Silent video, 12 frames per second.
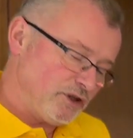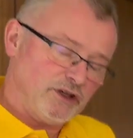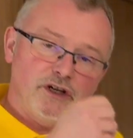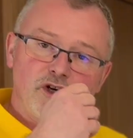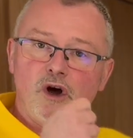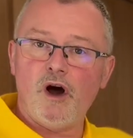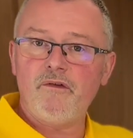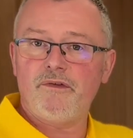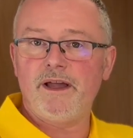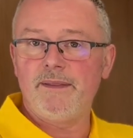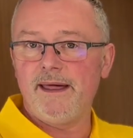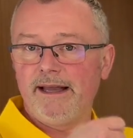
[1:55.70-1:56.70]
are going to cough
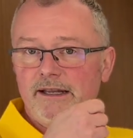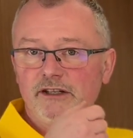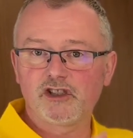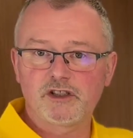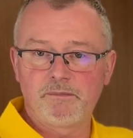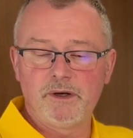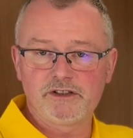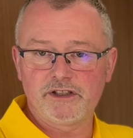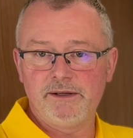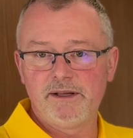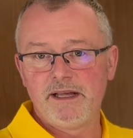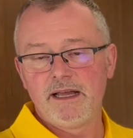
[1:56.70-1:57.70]
and they're going to
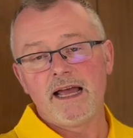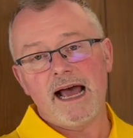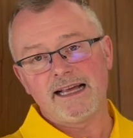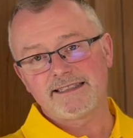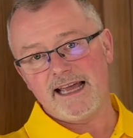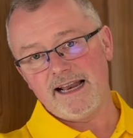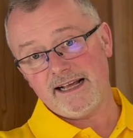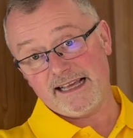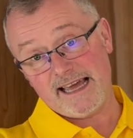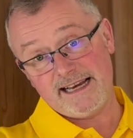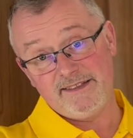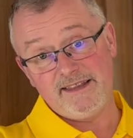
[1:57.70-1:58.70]
splutter as they're
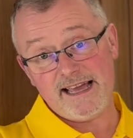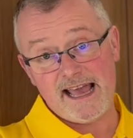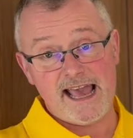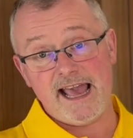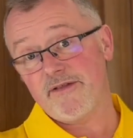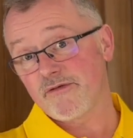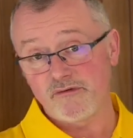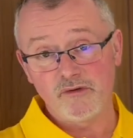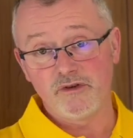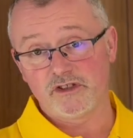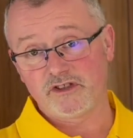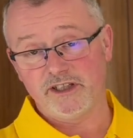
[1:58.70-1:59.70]
getting the air through
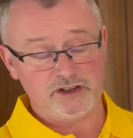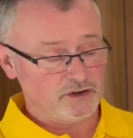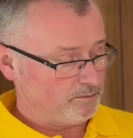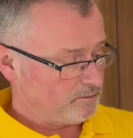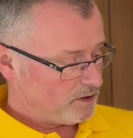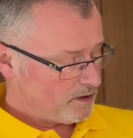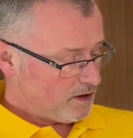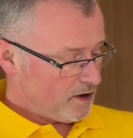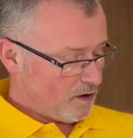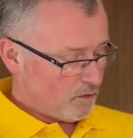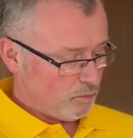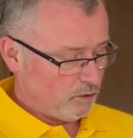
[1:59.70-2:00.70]
the system.
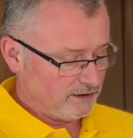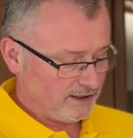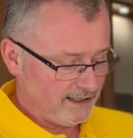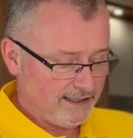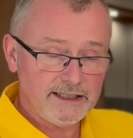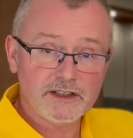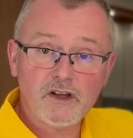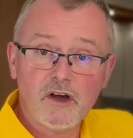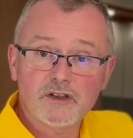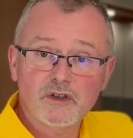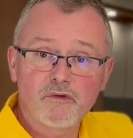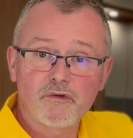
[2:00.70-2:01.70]
Once these
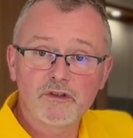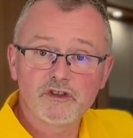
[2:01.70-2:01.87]
start to run